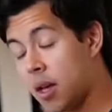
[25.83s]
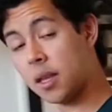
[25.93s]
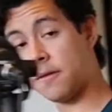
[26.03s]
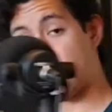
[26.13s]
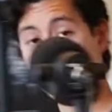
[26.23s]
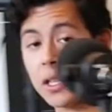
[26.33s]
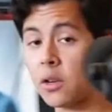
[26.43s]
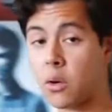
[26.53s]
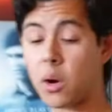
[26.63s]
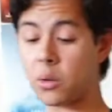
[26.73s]
The first thing
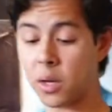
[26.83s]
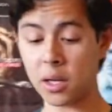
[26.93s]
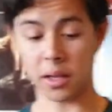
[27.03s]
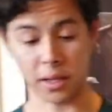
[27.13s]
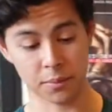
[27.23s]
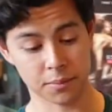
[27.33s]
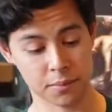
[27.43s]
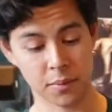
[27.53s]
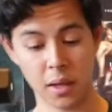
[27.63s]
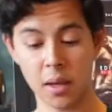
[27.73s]
you're going to want to clean,
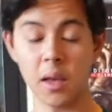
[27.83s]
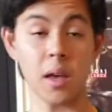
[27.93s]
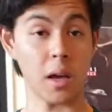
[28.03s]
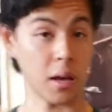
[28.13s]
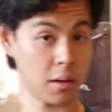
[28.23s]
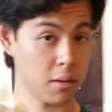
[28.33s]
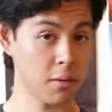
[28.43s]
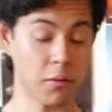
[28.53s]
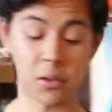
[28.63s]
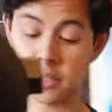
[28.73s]

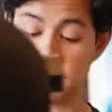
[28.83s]
first